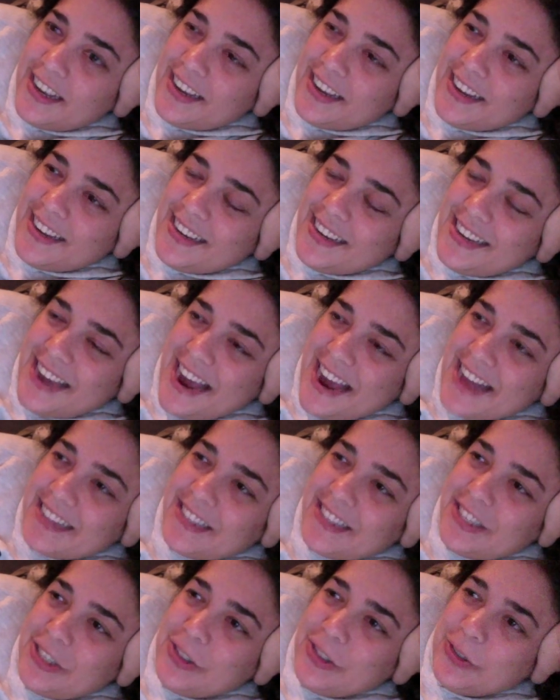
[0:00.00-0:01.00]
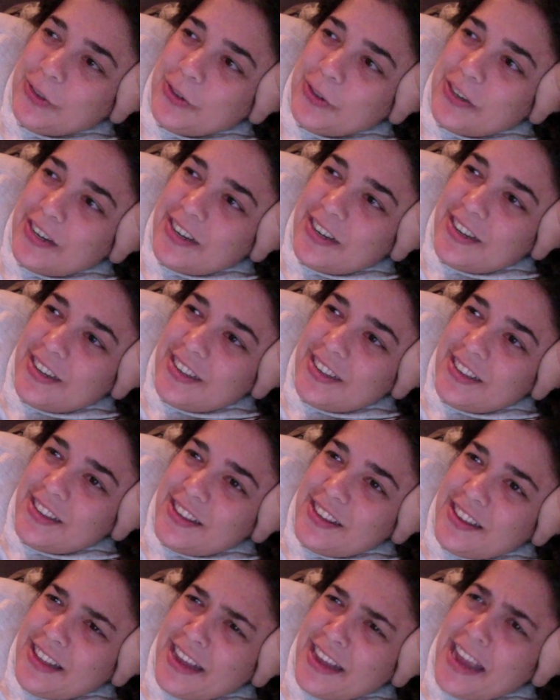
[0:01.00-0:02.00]
get to,
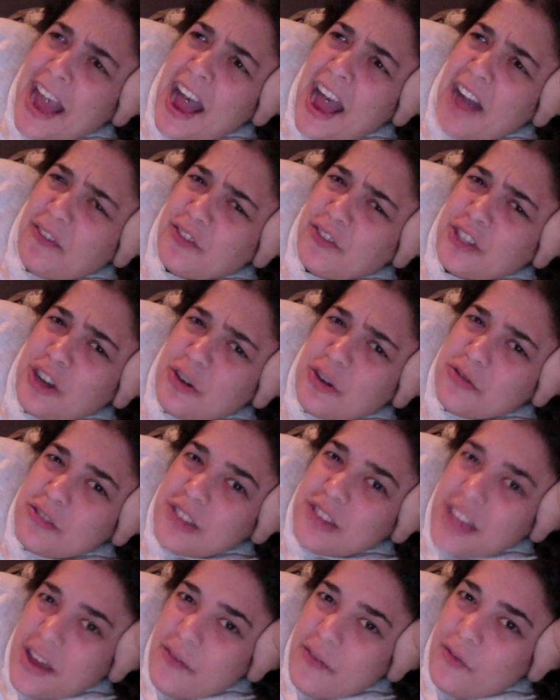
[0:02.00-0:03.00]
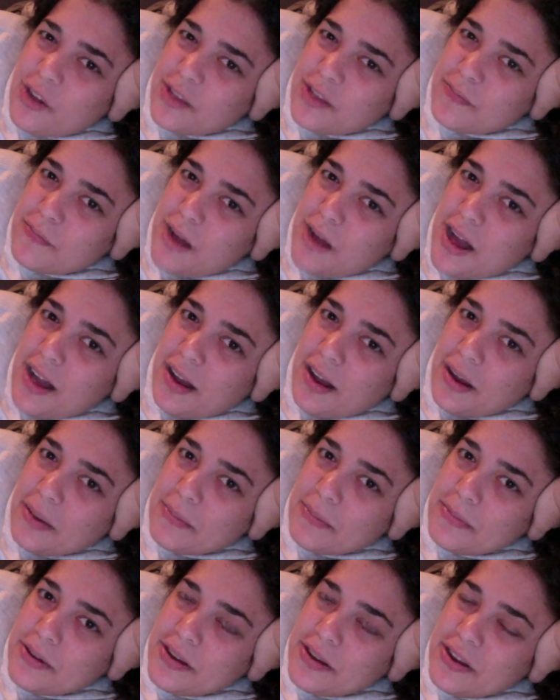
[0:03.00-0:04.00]
like, have to go live with mom
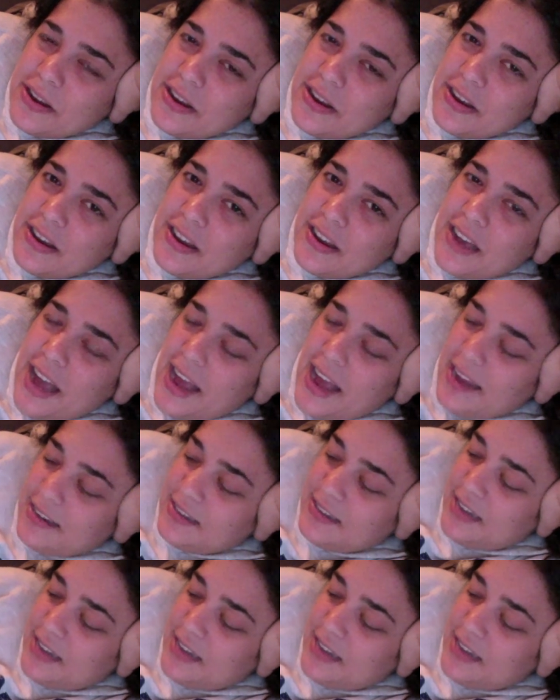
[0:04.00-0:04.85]
and